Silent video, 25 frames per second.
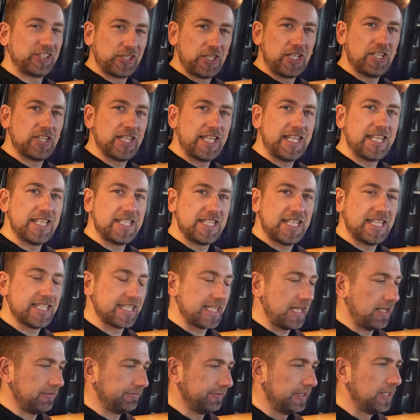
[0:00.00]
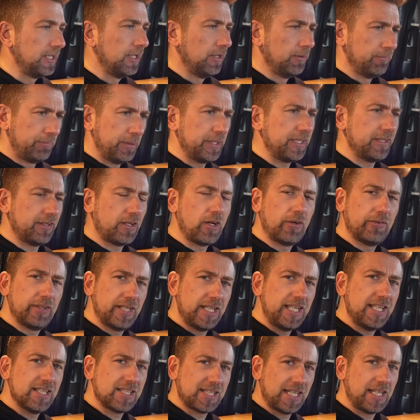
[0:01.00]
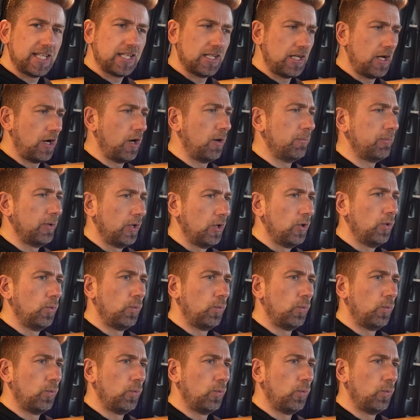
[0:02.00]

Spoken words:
So you're thinking to yourself, but you got rid of your sink and hob.